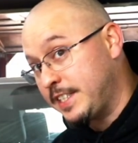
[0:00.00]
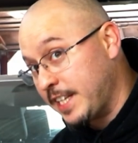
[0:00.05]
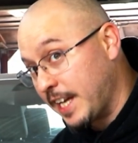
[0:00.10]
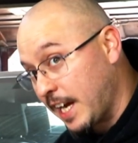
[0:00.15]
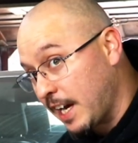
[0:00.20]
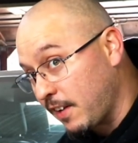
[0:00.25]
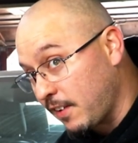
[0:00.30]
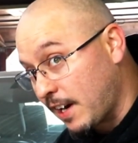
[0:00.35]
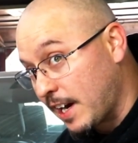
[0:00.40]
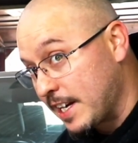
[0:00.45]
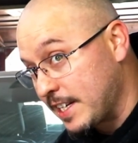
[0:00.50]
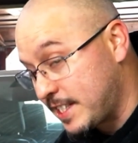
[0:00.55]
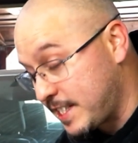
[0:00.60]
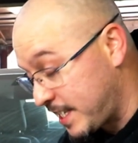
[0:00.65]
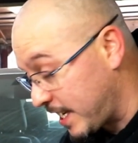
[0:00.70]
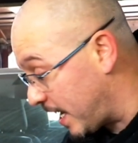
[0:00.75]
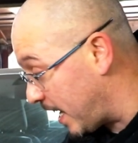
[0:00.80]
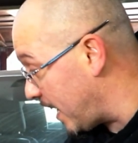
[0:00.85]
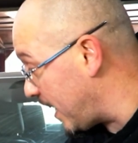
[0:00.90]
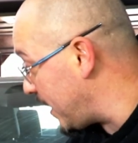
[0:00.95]
Dare I
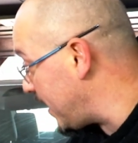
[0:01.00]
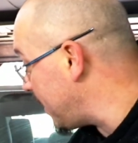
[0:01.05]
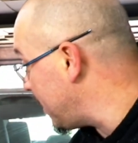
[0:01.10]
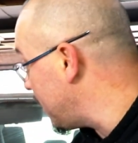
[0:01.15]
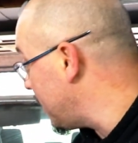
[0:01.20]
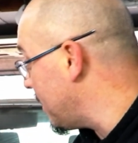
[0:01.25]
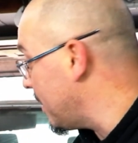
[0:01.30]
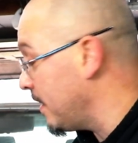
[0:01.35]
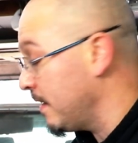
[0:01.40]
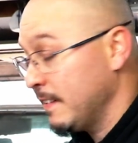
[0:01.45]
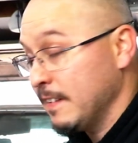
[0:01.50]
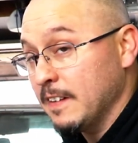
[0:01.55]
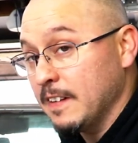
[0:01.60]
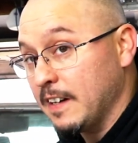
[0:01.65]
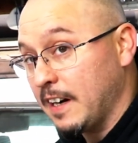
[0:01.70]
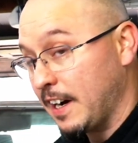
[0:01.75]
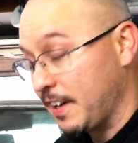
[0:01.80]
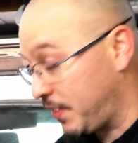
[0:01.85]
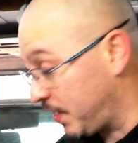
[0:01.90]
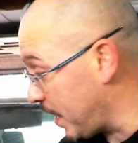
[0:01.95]
say,
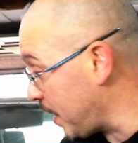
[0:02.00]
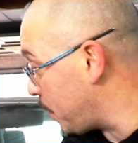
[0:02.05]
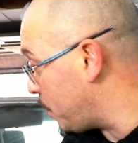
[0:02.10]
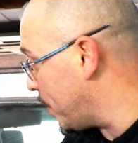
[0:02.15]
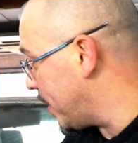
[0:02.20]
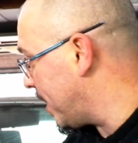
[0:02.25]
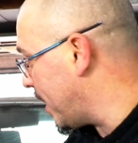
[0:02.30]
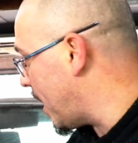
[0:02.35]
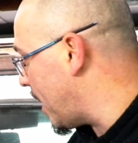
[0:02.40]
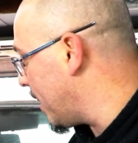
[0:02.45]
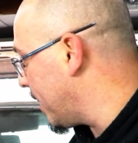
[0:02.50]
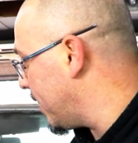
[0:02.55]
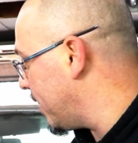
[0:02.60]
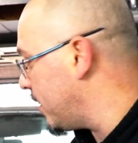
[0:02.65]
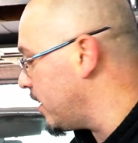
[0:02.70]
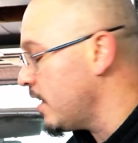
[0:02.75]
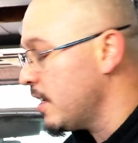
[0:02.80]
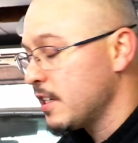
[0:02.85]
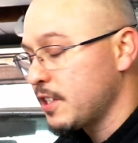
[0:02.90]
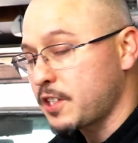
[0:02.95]
I think we got
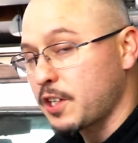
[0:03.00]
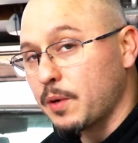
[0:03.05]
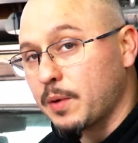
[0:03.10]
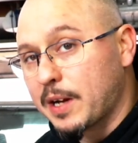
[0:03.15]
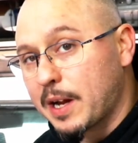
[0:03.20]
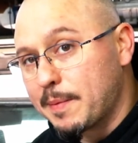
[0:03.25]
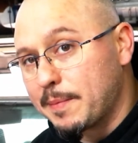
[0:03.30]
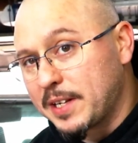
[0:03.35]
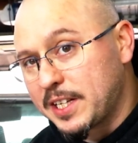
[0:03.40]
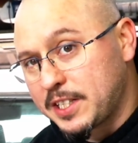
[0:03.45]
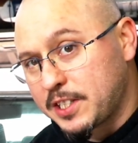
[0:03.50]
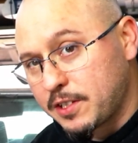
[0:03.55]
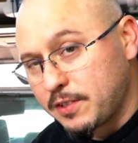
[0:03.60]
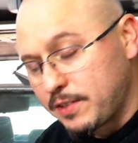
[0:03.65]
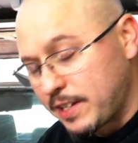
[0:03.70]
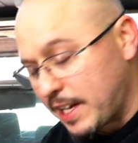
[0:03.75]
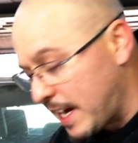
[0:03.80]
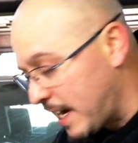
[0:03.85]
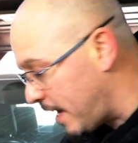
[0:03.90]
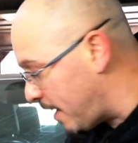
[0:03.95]
it. So what I'm going to
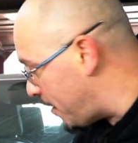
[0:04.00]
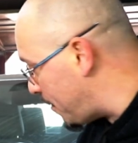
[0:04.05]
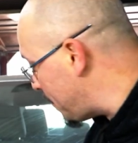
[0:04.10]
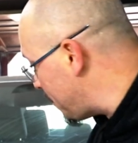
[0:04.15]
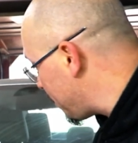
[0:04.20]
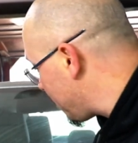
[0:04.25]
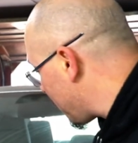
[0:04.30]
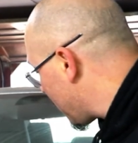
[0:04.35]
do now